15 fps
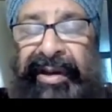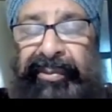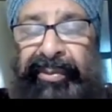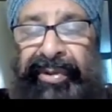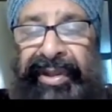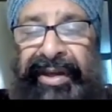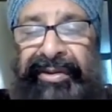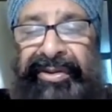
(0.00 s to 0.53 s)

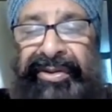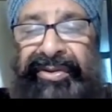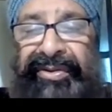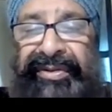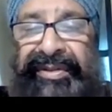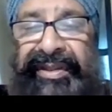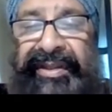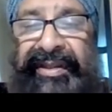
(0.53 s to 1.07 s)
without
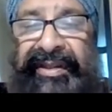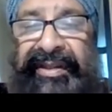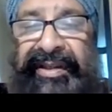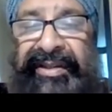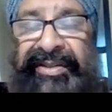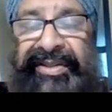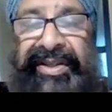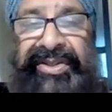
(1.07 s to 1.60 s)
using
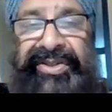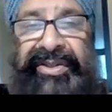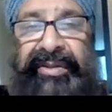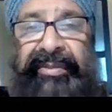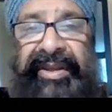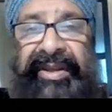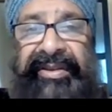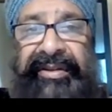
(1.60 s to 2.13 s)
a surgical
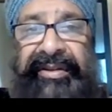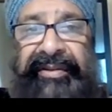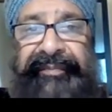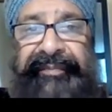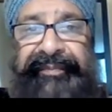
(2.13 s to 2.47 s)
method?